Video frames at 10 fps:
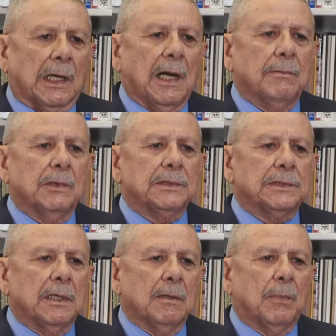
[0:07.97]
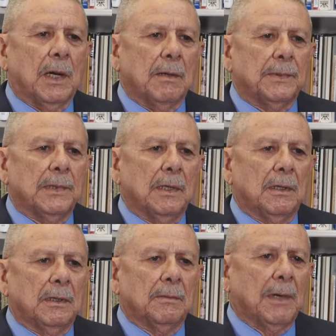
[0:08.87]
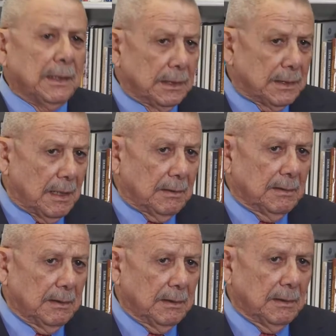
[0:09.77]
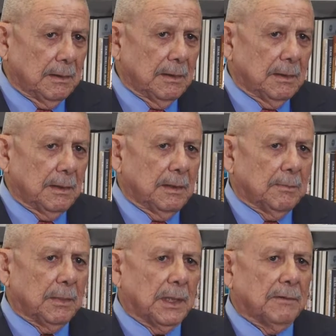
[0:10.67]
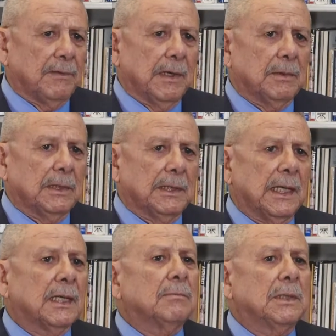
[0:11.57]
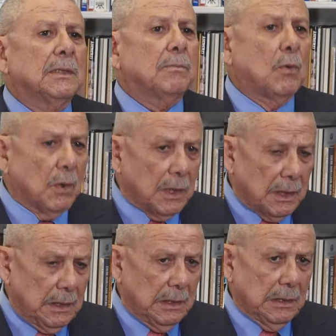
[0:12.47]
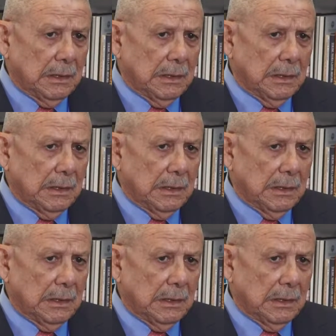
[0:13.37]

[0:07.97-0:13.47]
I was uh, brought up in a, in a, mining town by a family that had been deported.